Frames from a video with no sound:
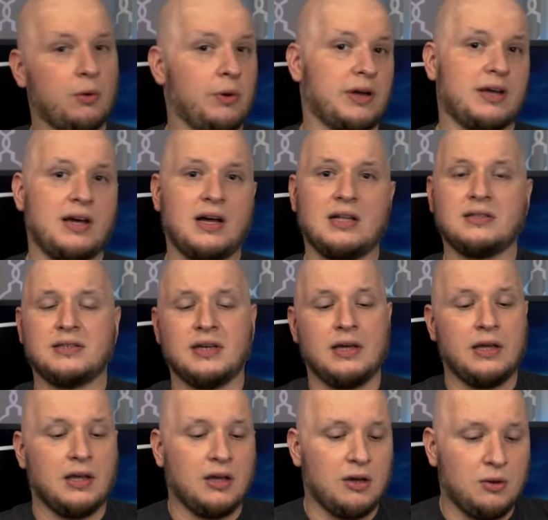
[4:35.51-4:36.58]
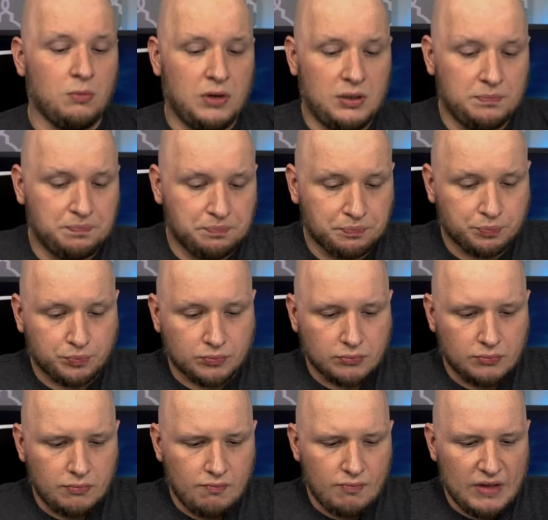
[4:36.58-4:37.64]
Quick cons, well,
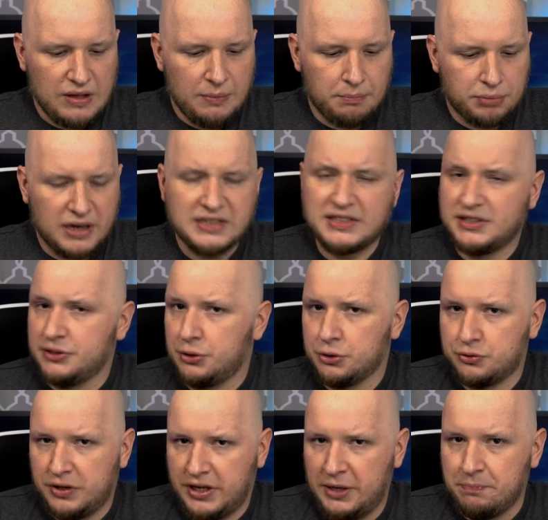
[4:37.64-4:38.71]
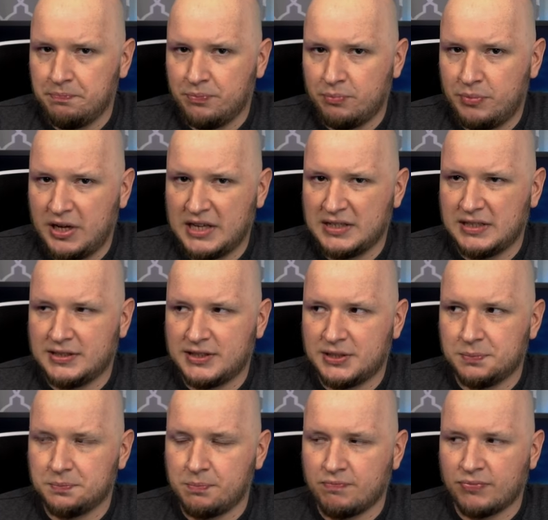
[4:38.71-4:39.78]
pricing is a little tricky because it's